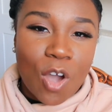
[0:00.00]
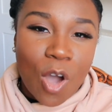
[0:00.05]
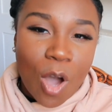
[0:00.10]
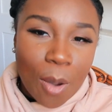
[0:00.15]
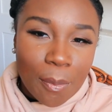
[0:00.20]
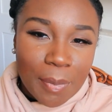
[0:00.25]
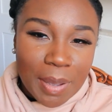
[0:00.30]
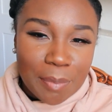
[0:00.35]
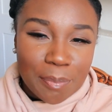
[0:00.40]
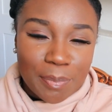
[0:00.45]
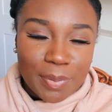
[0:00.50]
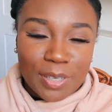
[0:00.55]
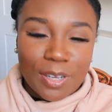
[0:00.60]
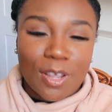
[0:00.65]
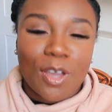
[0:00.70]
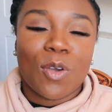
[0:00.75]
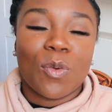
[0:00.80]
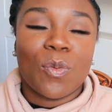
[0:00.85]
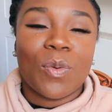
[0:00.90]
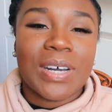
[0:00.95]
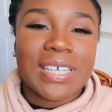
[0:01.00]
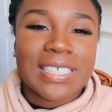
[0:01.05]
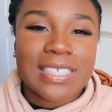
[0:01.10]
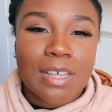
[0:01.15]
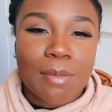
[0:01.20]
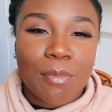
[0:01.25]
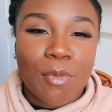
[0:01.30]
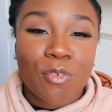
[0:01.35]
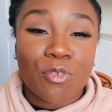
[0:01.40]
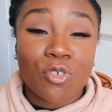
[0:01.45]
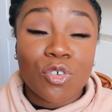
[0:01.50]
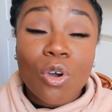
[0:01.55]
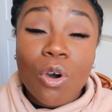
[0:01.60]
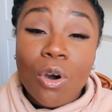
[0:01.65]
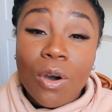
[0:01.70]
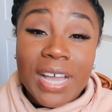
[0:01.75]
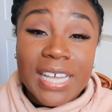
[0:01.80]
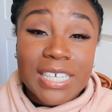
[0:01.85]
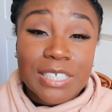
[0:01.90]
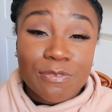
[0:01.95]
Comment below, what are some of
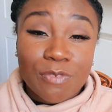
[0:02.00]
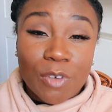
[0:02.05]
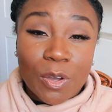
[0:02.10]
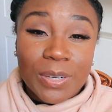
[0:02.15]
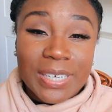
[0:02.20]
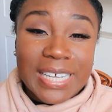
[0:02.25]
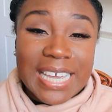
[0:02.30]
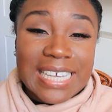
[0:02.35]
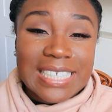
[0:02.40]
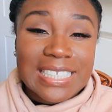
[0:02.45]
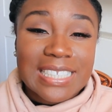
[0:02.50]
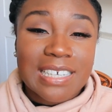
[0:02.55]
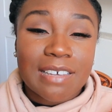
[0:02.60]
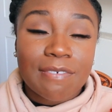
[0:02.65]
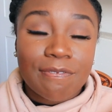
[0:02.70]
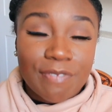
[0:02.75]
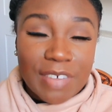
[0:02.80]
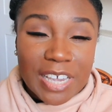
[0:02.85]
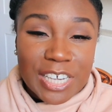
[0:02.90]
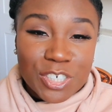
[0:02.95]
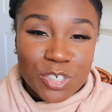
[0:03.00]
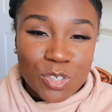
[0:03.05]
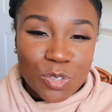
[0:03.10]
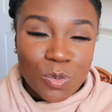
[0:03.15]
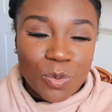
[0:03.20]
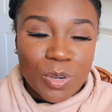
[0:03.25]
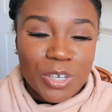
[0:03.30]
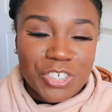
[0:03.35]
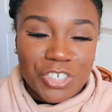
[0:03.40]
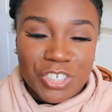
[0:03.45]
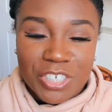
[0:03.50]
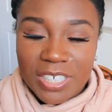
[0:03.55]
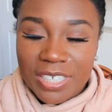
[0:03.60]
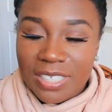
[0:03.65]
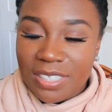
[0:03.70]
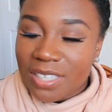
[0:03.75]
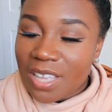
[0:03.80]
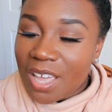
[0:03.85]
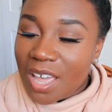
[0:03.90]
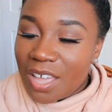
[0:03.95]
your exfoliating facial
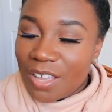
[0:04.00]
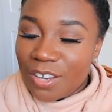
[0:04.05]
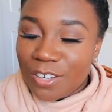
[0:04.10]
washes?